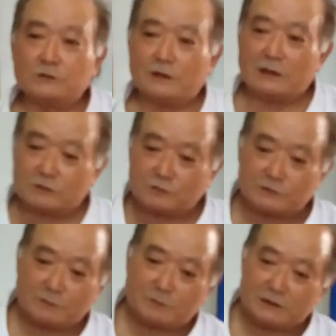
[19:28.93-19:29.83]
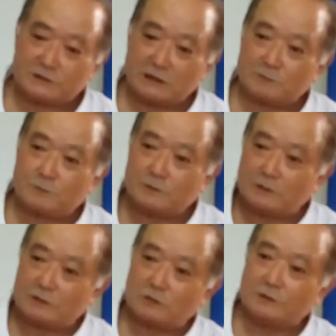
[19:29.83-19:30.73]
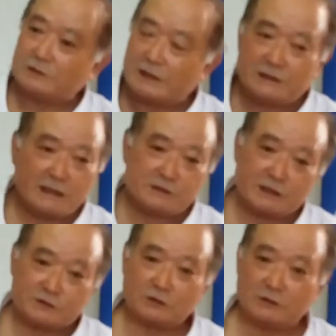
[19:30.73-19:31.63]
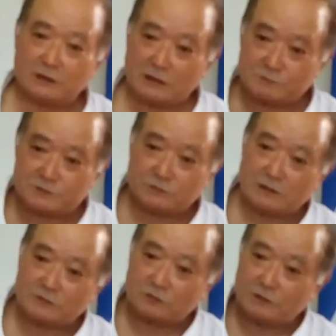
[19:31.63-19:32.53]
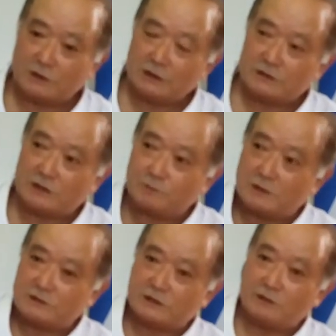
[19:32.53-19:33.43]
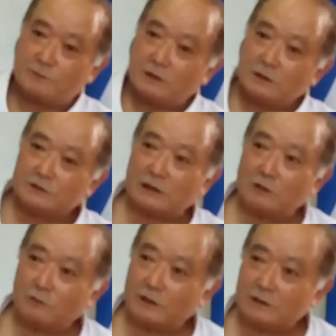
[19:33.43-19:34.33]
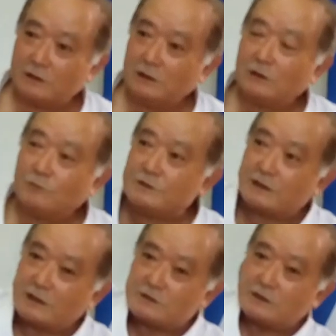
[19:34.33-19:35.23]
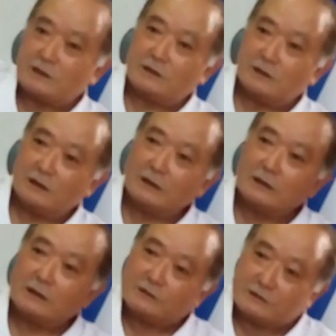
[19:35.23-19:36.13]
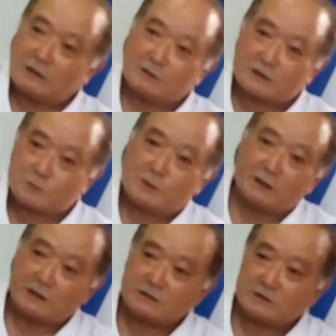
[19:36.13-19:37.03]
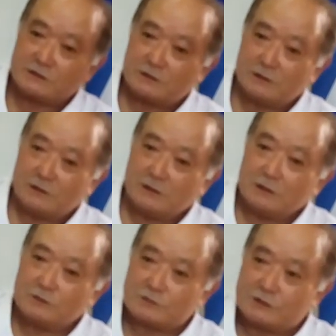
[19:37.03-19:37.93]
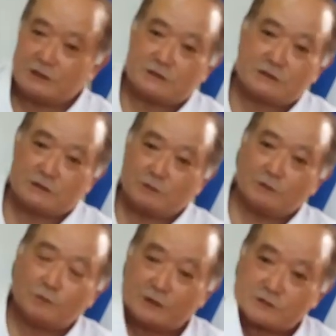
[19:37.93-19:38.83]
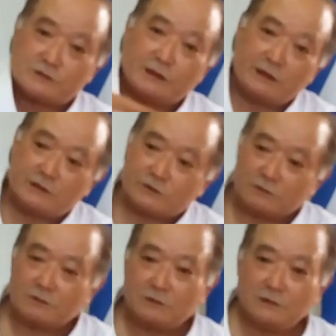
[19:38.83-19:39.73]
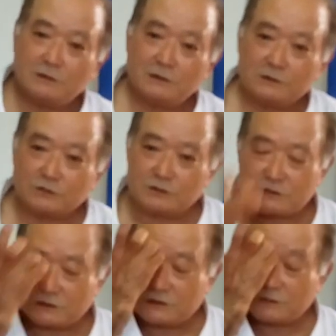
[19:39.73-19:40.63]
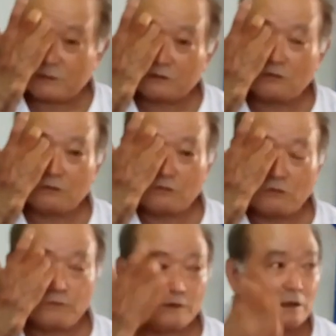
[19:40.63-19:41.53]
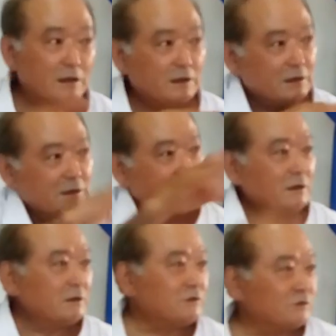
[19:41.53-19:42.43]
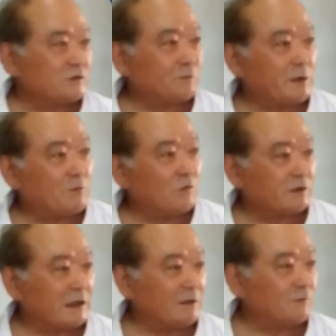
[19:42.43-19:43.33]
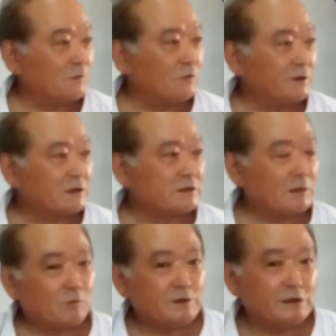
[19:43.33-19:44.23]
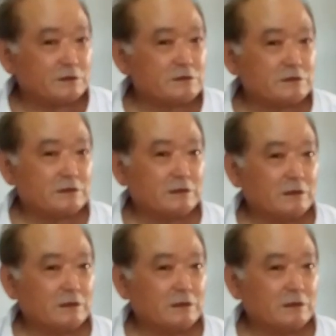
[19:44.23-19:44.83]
So you have to go step by step. You have to go any education. I'm sure you have to go step by step. That way, when you get there, you have experience to teach for next generation. So this is my goal for that. To spend more time for the next couple of years